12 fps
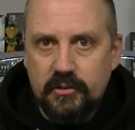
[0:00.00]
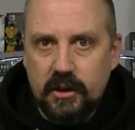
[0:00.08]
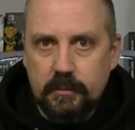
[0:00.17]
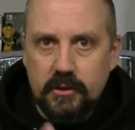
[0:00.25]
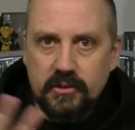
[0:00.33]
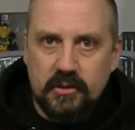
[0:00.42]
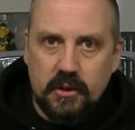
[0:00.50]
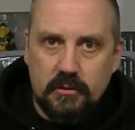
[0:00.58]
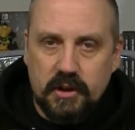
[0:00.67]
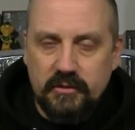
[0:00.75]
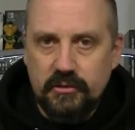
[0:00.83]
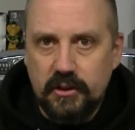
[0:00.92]
chapter is going to
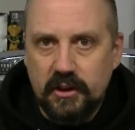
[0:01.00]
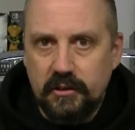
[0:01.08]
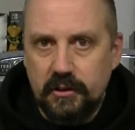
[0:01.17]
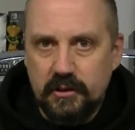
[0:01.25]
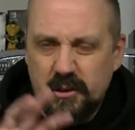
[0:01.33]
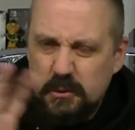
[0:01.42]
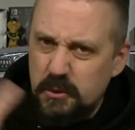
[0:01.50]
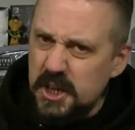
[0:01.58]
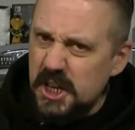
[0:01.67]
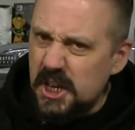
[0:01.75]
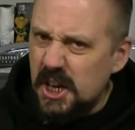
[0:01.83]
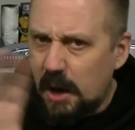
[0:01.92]
run for another
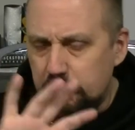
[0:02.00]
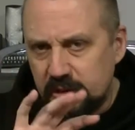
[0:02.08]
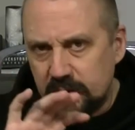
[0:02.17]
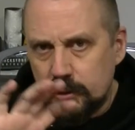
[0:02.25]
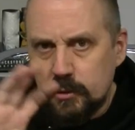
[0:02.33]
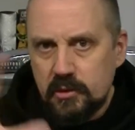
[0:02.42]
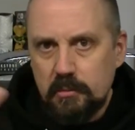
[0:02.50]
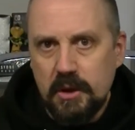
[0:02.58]
3 episodes,